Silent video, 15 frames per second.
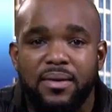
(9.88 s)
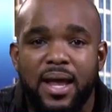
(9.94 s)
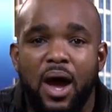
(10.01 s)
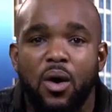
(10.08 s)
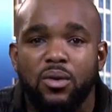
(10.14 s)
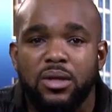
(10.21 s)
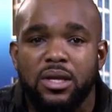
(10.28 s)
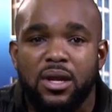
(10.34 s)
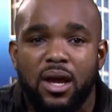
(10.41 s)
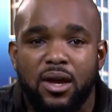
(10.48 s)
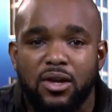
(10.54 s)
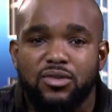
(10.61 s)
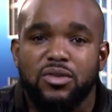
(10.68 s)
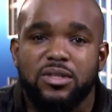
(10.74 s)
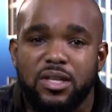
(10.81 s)
not only in our
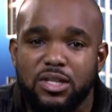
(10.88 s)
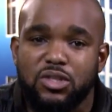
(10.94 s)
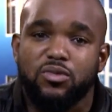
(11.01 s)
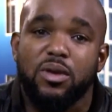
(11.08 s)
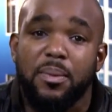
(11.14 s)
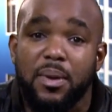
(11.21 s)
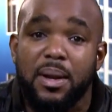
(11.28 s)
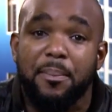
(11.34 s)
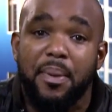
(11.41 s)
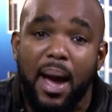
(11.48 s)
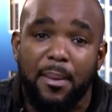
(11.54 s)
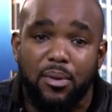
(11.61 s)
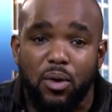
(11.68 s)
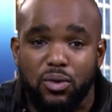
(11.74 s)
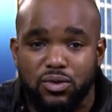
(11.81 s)
country's history, but in
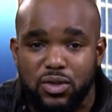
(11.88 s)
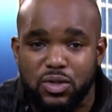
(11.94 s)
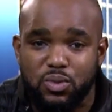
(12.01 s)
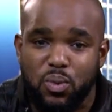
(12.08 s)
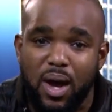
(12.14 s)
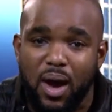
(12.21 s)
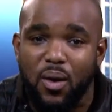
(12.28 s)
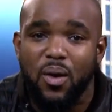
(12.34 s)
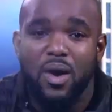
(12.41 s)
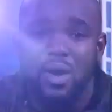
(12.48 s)
pop culture as well.